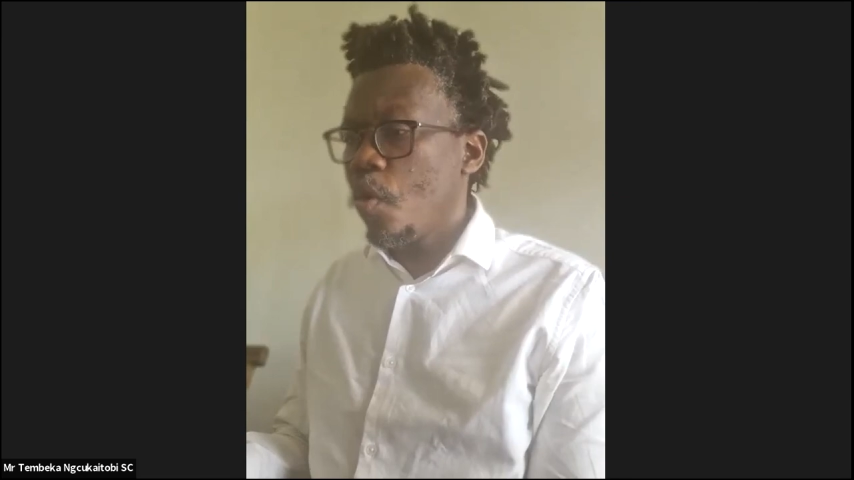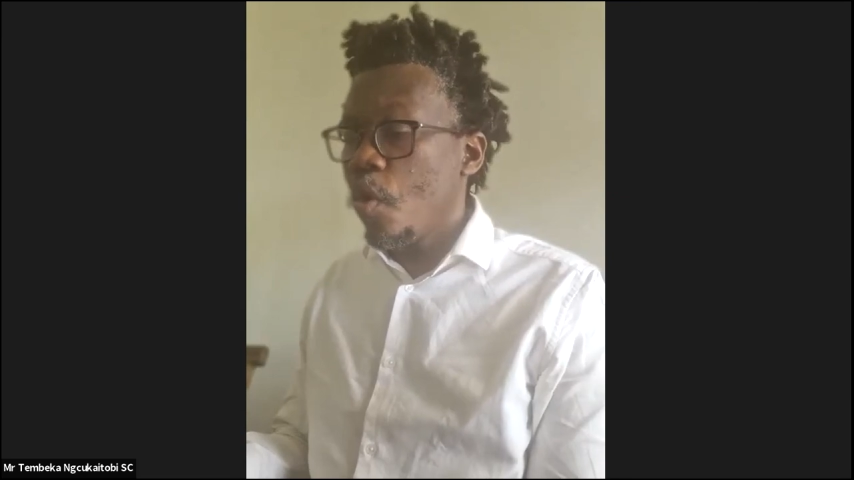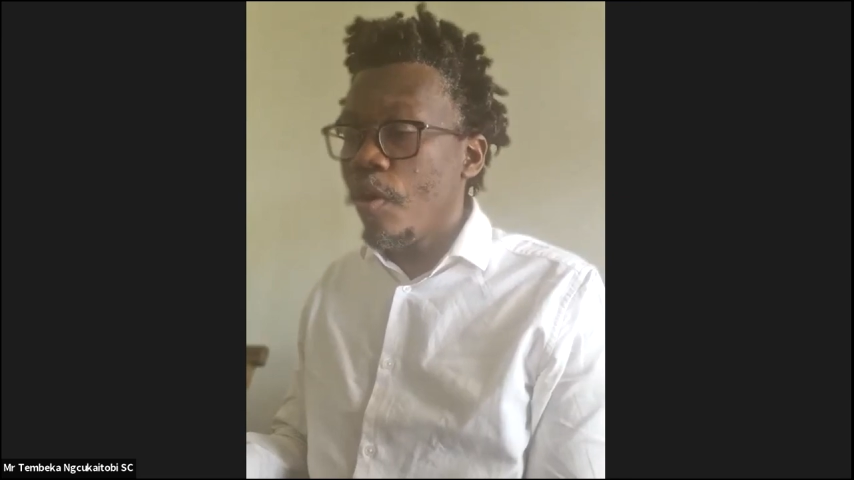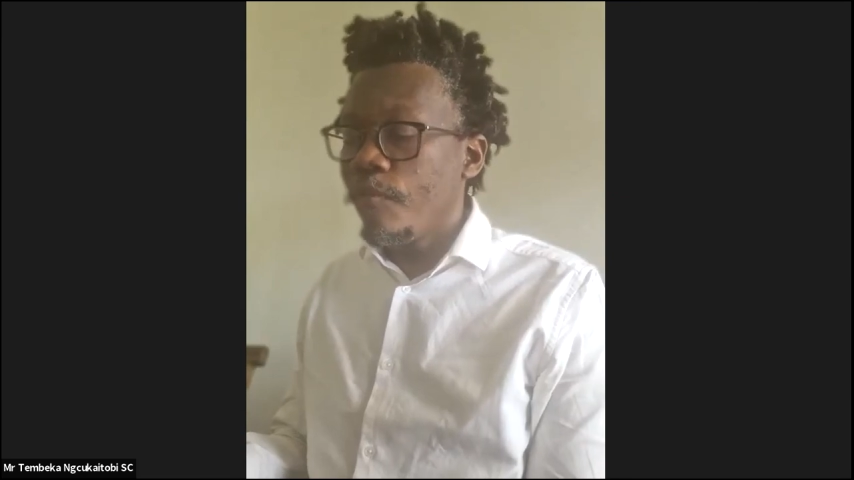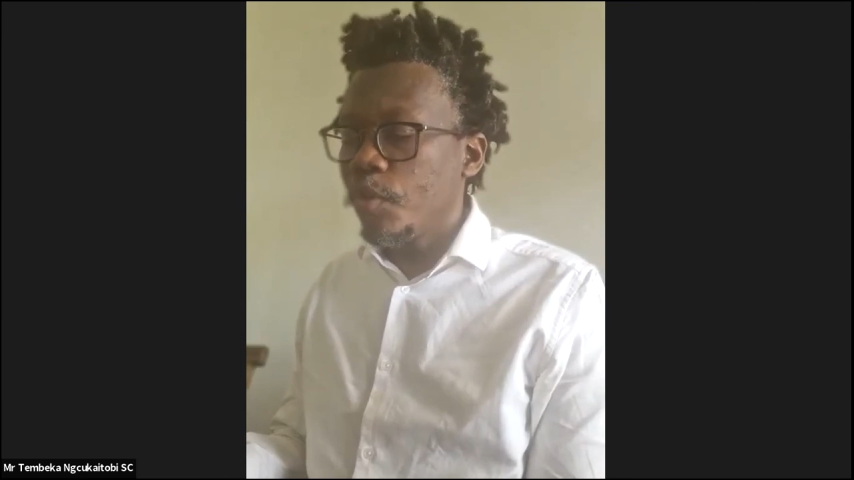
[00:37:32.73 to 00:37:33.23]

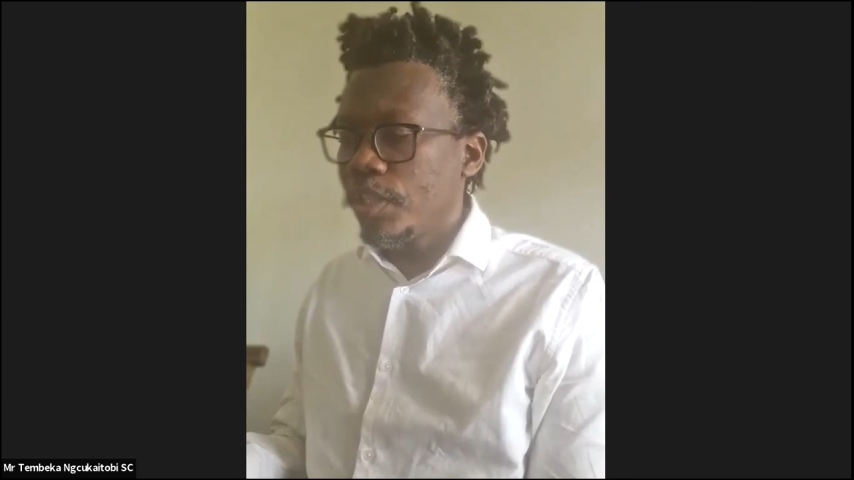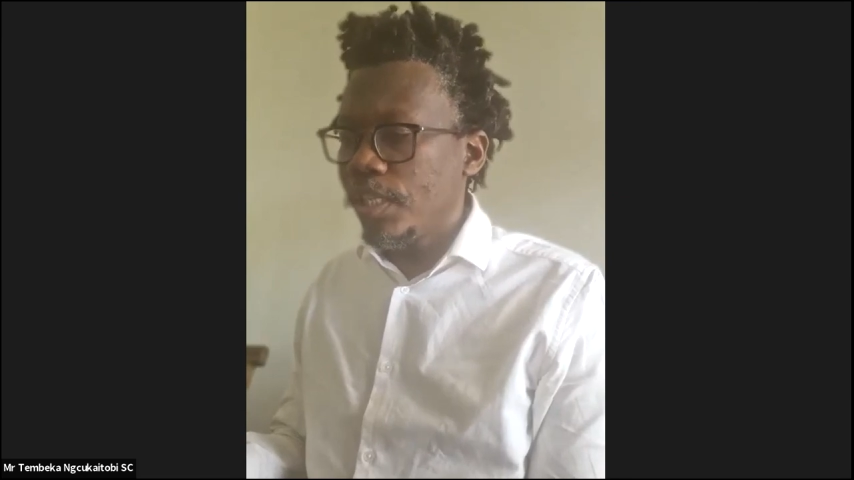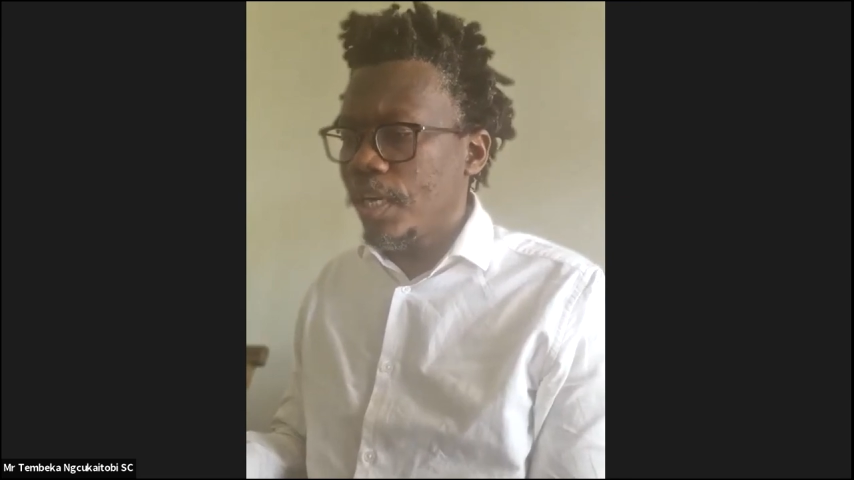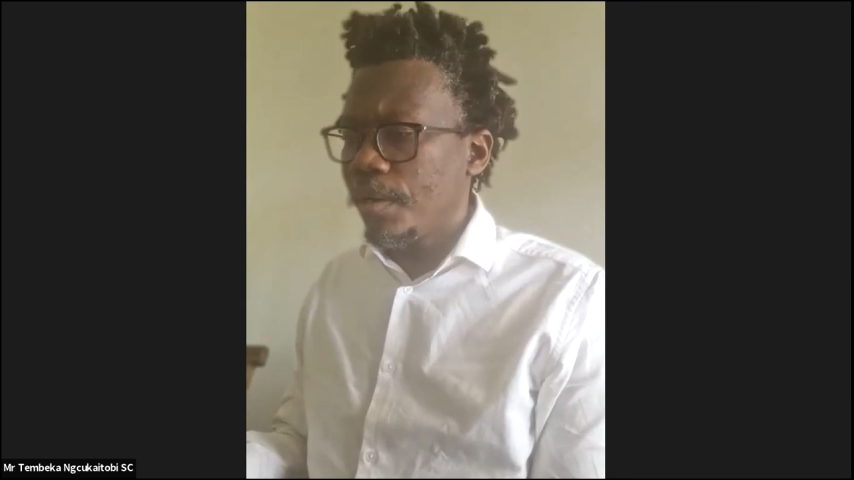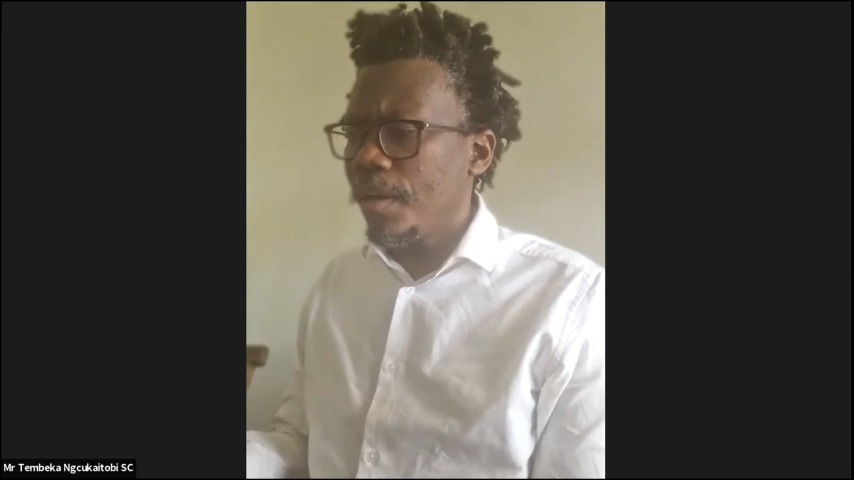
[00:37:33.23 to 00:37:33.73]
or for
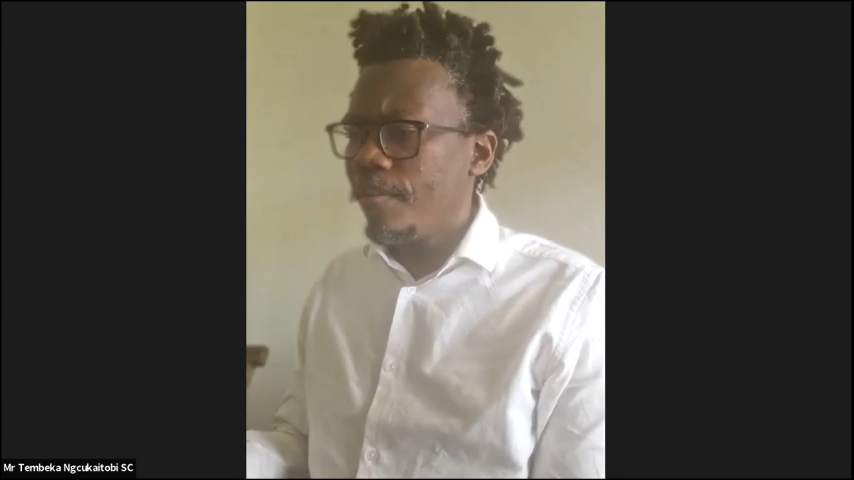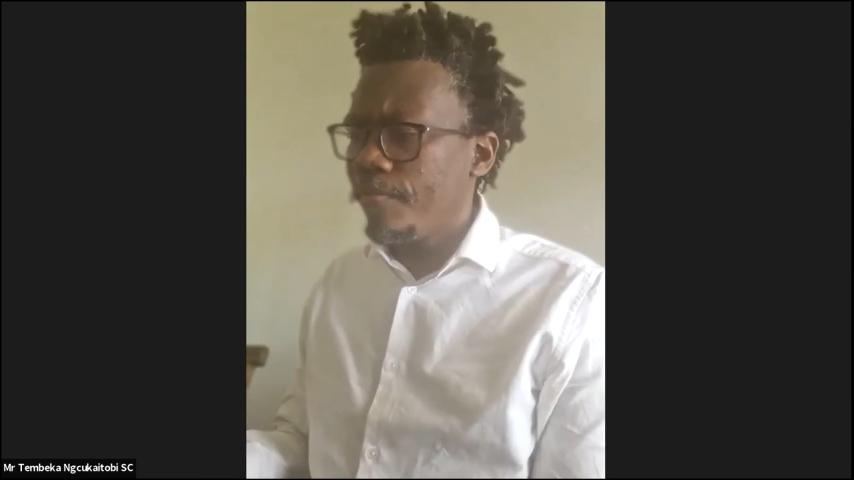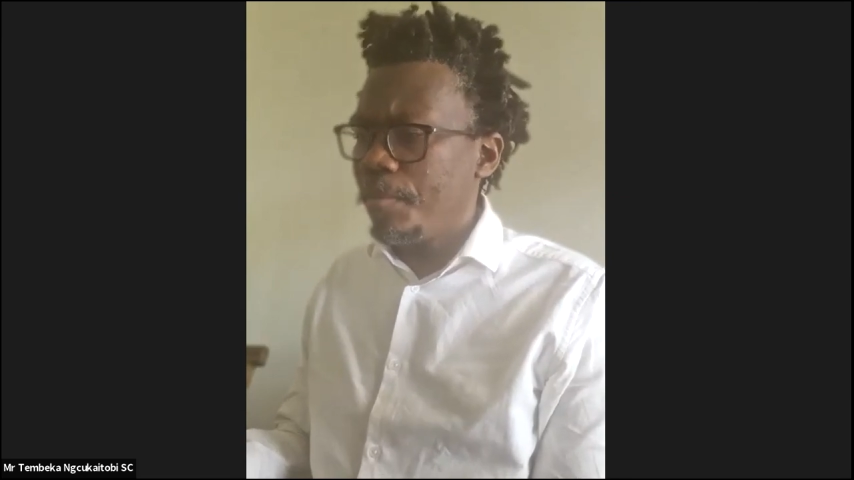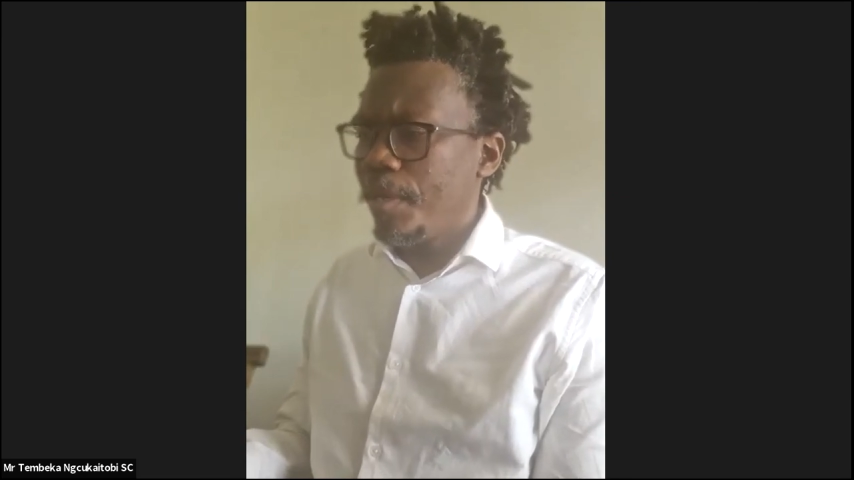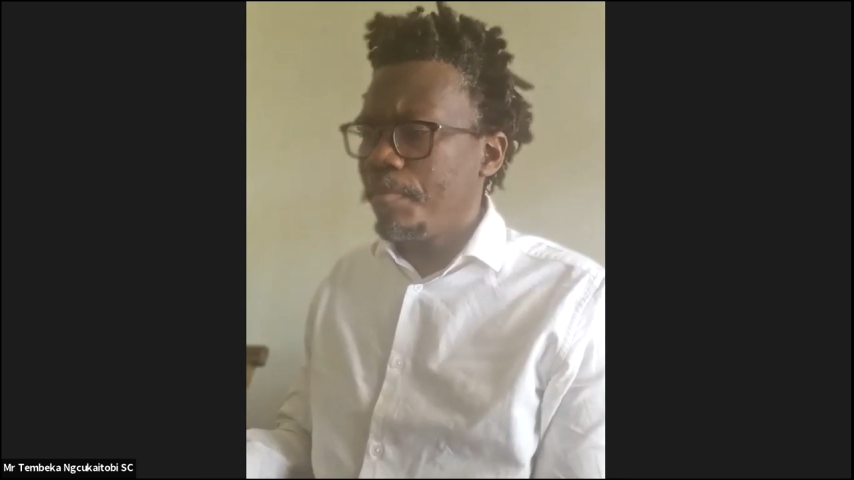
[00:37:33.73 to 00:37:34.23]
general
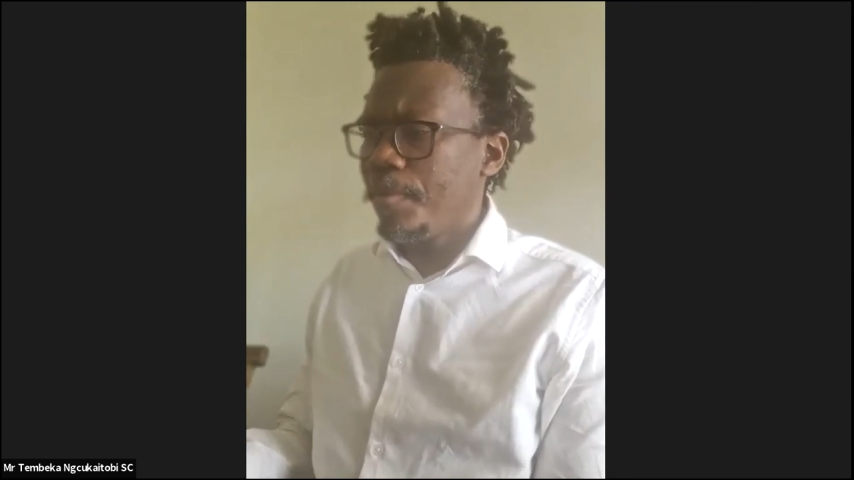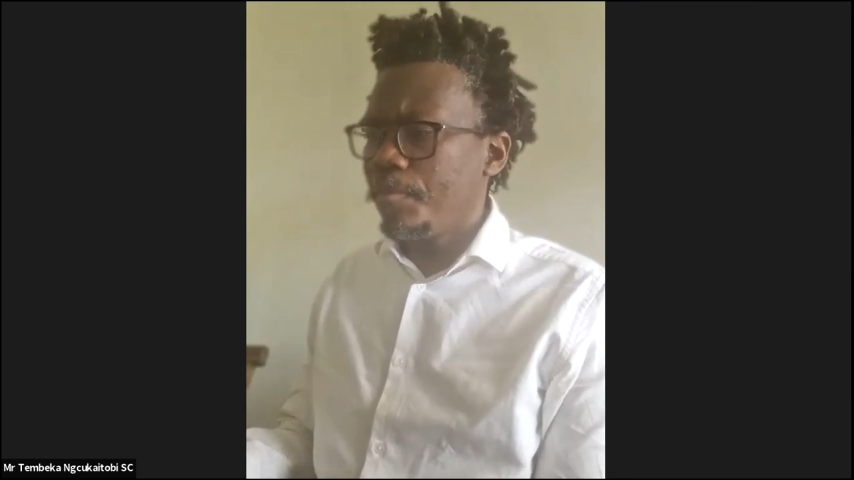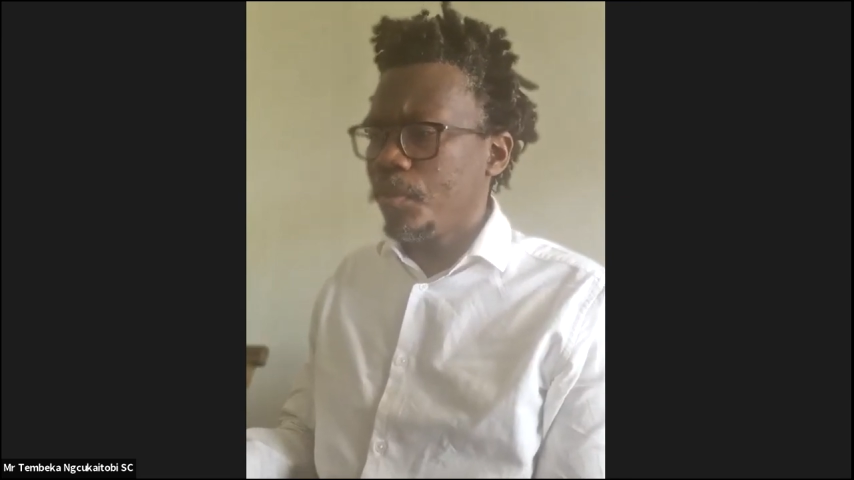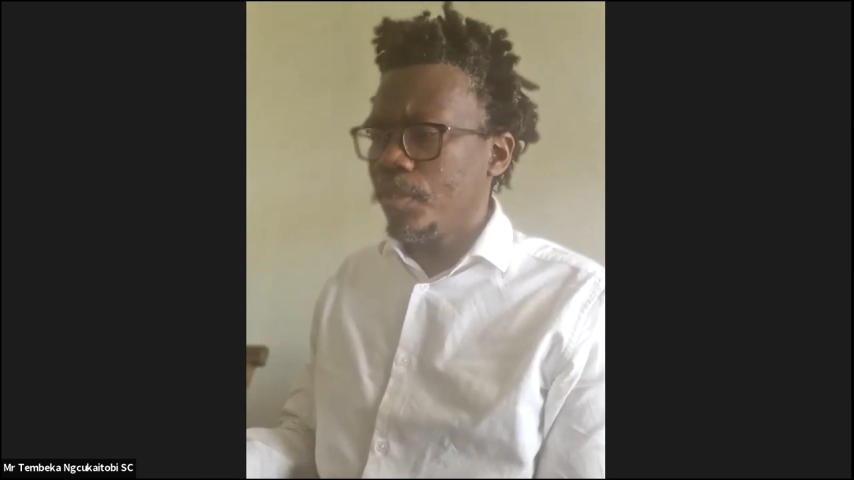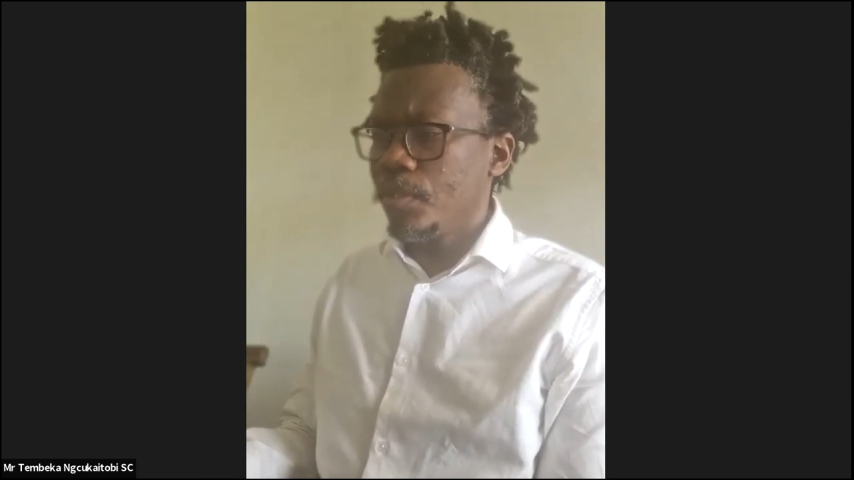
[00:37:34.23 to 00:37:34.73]
family
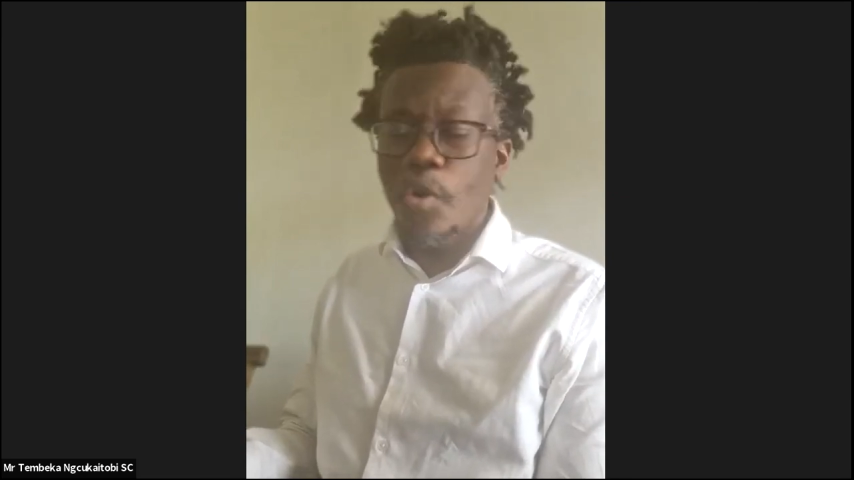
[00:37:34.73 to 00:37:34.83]
purposes,